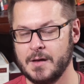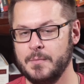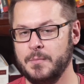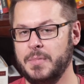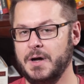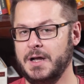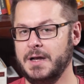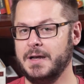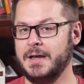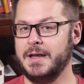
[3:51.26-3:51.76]

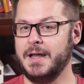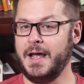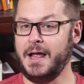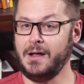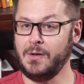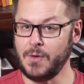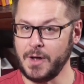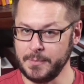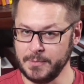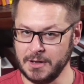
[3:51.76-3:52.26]
But
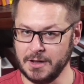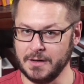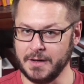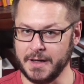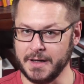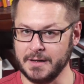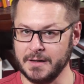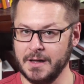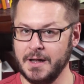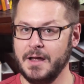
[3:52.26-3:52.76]
now I'm
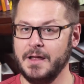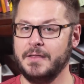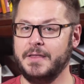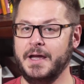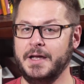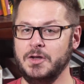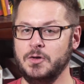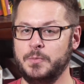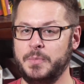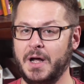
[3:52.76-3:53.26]
learning
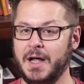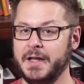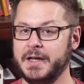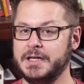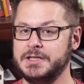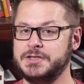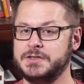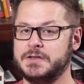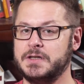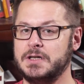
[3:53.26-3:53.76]
that you
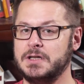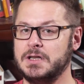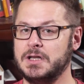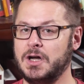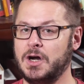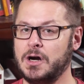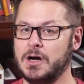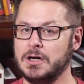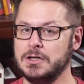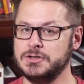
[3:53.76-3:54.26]
punish the
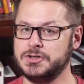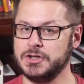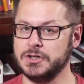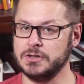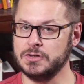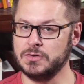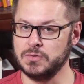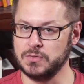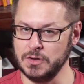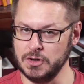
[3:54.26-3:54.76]

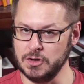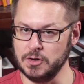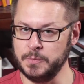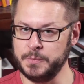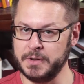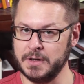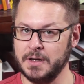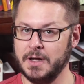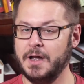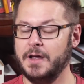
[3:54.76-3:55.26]
larger
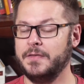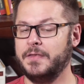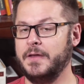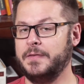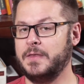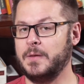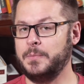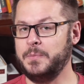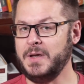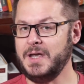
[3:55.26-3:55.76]
group
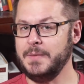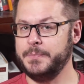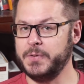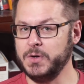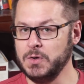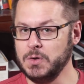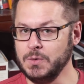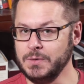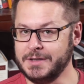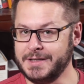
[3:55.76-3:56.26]
that the
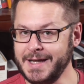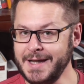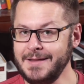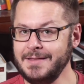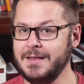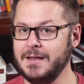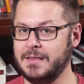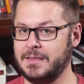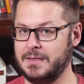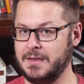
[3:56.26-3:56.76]
people who
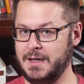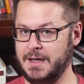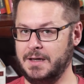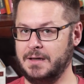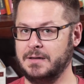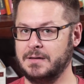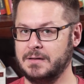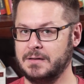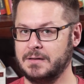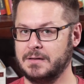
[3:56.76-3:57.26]
did the
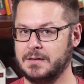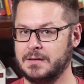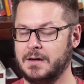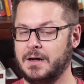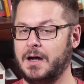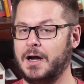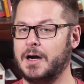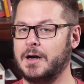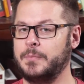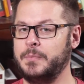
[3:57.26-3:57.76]
thing
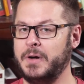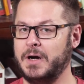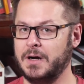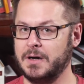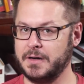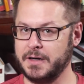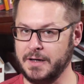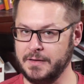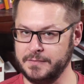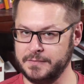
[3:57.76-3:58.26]
are
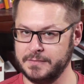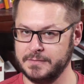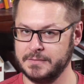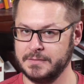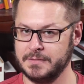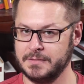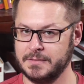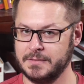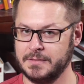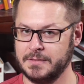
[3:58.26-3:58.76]
part of.
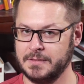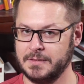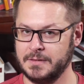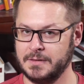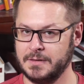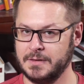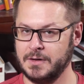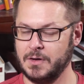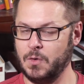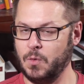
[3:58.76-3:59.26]

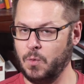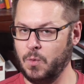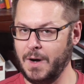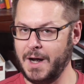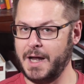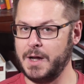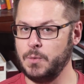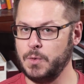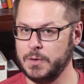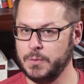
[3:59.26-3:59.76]

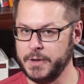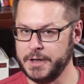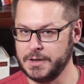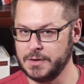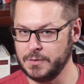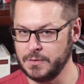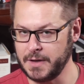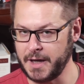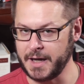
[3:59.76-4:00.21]
Why would we do